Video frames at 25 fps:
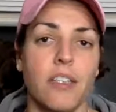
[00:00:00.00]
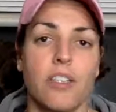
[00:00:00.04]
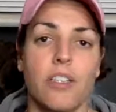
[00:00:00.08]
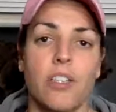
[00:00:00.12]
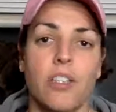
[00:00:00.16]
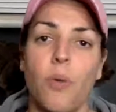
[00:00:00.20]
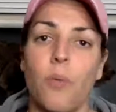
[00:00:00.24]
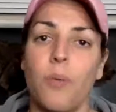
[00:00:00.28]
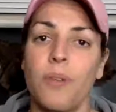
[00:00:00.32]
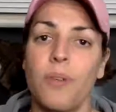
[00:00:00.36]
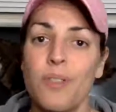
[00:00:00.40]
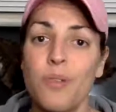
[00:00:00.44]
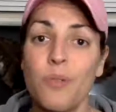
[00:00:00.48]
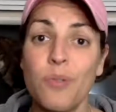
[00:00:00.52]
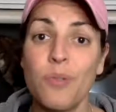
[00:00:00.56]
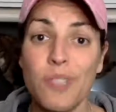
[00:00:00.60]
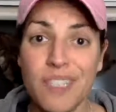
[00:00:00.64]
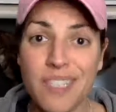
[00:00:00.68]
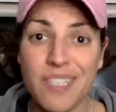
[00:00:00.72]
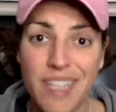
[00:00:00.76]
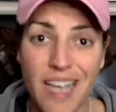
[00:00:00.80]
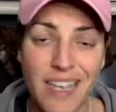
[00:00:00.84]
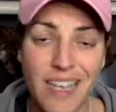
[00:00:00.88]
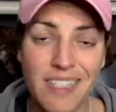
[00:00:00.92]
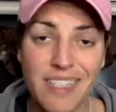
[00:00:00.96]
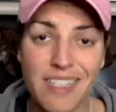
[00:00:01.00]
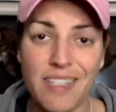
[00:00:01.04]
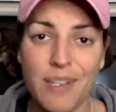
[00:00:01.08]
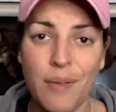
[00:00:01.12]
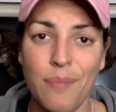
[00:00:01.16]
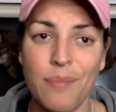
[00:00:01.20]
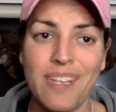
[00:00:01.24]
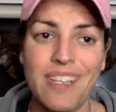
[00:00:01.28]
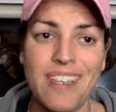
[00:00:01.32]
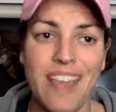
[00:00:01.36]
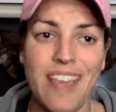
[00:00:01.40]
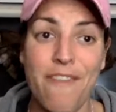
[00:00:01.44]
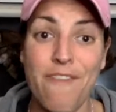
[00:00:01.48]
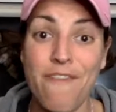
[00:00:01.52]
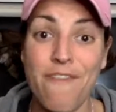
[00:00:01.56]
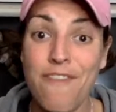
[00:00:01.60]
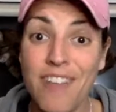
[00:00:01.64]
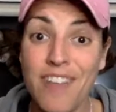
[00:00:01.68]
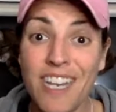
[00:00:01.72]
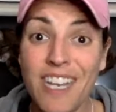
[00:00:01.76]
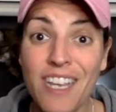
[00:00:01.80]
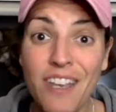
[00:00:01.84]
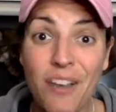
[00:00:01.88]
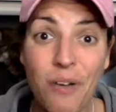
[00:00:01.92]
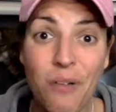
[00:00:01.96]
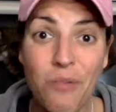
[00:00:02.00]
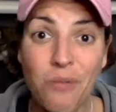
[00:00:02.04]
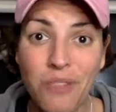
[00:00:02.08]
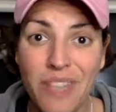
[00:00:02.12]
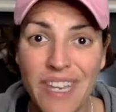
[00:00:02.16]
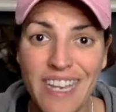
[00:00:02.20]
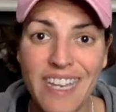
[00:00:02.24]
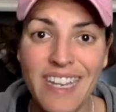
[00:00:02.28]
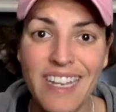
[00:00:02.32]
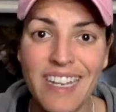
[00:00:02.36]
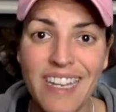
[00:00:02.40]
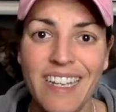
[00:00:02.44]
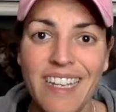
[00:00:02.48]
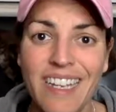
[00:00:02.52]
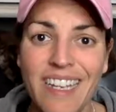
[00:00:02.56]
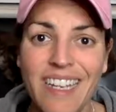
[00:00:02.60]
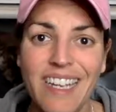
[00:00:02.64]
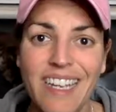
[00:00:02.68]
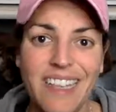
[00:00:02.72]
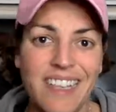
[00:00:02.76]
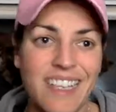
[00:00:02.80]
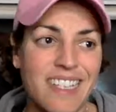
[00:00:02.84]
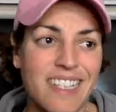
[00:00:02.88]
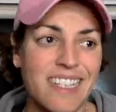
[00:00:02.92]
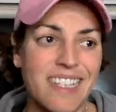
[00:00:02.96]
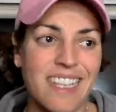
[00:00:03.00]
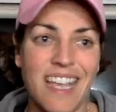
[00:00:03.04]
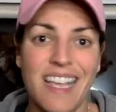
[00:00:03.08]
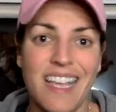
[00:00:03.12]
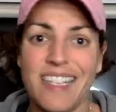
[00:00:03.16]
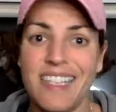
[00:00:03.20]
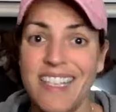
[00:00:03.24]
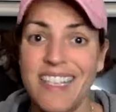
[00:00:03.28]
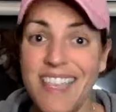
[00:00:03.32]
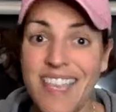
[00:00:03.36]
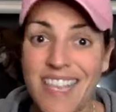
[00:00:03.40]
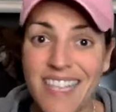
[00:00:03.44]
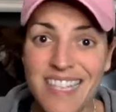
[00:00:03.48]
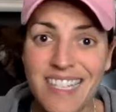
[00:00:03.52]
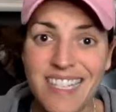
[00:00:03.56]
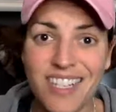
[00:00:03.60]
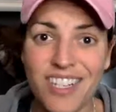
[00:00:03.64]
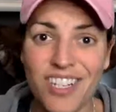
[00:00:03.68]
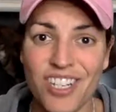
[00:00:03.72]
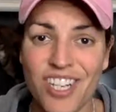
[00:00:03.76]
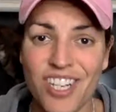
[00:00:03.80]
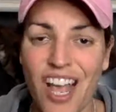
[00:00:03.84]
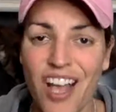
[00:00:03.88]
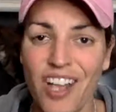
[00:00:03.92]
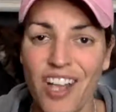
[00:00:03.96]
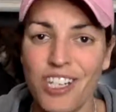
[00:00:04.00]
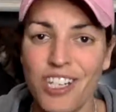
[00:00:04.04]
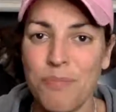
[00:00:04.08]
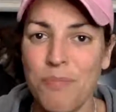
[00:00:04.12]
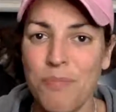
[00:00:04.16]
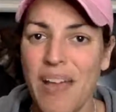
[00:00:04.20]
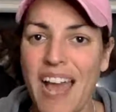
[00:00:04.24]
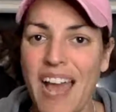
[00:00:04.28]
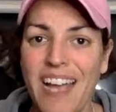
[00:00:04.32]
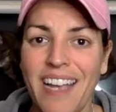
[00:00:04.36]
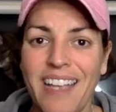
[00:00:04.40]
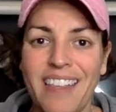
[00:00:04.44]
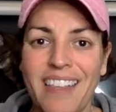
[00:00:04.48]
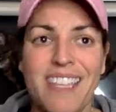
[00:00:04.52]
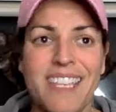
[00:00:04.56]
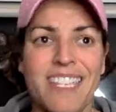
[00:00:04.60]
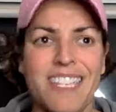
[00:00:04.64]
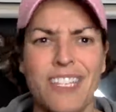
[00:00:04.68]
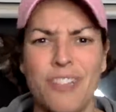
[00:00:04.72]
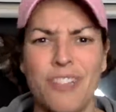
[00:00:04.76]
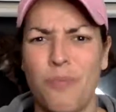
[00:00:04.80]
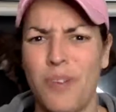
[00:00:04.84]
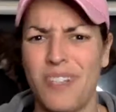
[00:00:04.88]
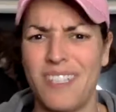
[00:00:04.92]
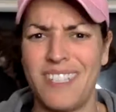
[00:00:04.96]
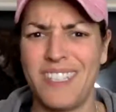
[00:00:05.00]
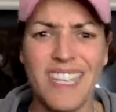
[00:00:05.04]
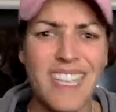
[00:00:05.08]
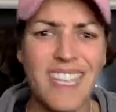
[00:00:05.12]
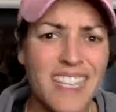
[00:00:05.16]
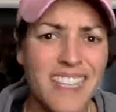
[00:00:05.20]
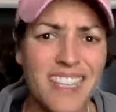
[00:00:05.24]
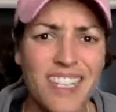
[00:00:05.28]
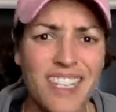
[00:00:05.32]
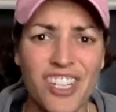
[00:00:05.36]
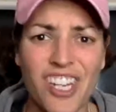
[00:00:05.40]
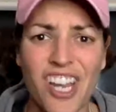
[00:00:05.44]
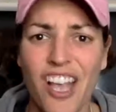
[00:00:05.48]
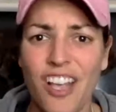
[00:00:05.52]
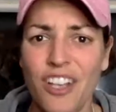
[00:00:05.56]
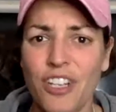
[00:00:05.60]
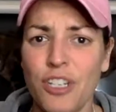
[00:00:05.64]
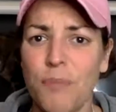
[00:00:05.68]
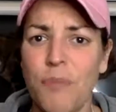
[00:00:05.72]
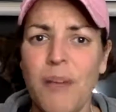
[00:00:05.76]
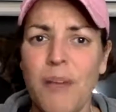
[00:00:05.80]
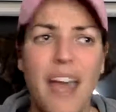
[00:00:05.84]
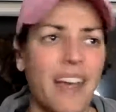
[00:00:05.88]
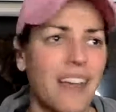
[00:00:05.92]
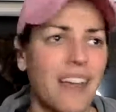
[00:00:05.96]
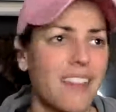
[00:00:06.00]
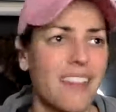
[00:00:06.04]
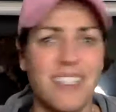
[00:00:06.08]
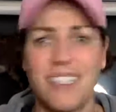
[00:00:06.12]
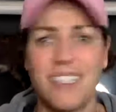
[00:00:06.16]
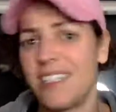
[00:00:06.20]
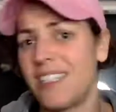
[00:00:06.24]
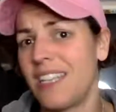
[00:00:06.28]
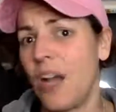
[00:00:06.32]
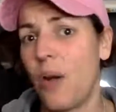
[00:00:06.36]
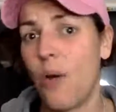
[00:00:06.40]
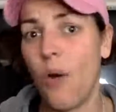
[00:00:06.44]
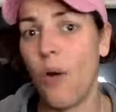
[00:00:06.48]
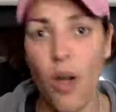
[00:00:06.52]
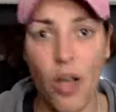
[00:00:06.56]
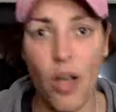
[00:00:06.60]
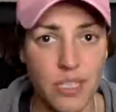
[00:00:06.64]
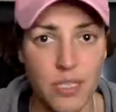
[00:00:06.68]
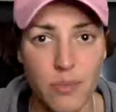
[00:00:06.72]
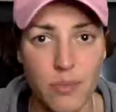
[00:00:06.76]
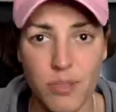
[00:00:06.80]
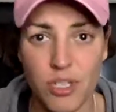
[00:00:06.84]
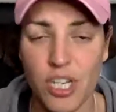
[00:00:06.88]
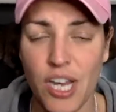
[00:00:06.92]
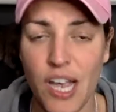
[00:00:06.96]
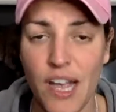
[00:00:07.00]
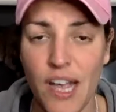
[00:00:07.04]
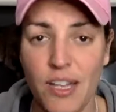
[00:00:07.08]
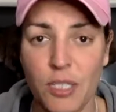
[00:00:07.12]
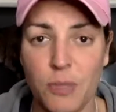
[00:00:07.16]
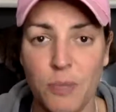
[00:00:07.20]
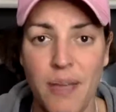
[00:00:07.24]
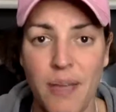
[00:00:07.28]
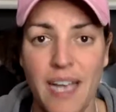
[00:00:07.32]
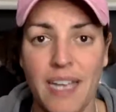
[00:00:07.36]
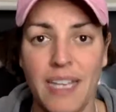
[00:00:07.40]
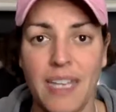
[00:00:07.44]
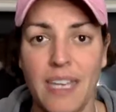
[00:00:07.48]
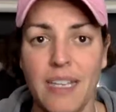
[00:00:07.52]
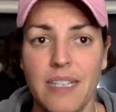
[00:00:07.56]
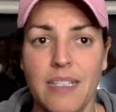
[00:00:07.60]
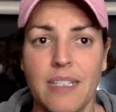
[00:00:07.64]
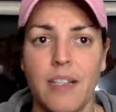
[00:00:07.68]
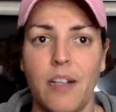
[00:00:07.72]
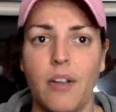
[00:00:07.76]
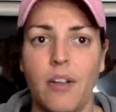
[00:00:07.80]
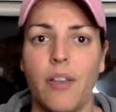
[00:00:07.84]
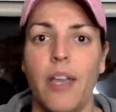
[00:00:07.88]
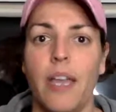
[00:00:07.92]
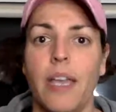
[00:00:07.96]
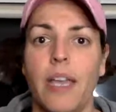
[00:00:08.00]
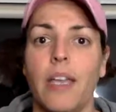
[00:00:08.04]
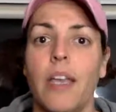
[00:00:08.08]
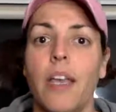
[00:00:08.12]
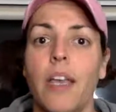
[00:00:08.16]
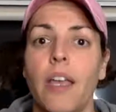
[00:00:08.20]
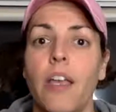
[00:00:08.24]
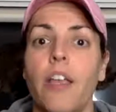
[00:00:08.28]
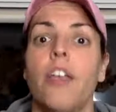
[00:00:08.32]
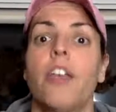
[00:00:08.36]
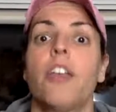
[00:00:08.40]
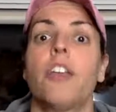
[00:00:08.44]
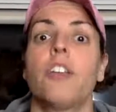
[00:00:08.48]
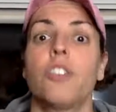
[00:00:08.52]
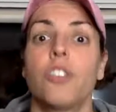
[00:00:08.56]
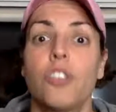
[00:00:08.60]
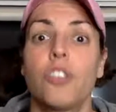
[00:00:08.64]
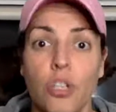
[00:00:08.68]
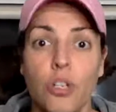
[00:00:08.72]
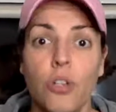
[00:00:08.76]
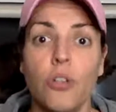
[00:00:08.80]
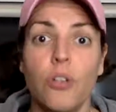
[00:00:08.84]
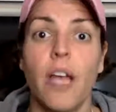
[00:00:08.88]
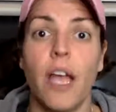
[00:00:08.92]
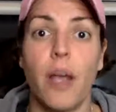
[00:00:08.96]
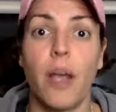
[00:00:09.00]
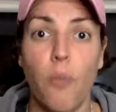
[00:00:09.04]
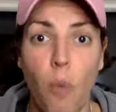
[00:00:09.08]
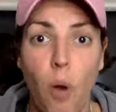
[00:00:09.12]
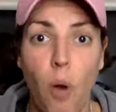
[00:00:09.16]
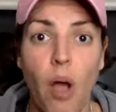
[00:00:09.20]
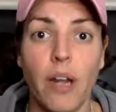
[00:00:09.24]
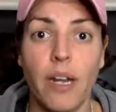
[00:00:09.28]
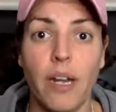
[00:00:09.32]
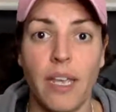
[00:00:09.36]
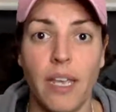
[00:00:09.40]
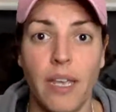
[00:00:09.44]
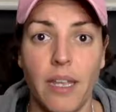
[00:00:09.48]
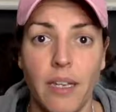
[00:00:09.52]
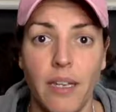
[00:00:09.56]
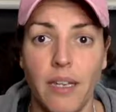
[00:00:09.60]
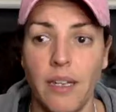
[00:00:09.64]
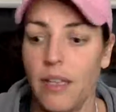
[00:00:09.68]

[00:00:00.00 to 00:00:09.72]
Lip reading: So when you send somebody that video link that says, this is the challenge pack, this is what's in the challenge pack, this is how awesome a challenge pack is, and they're like, dude, I want it,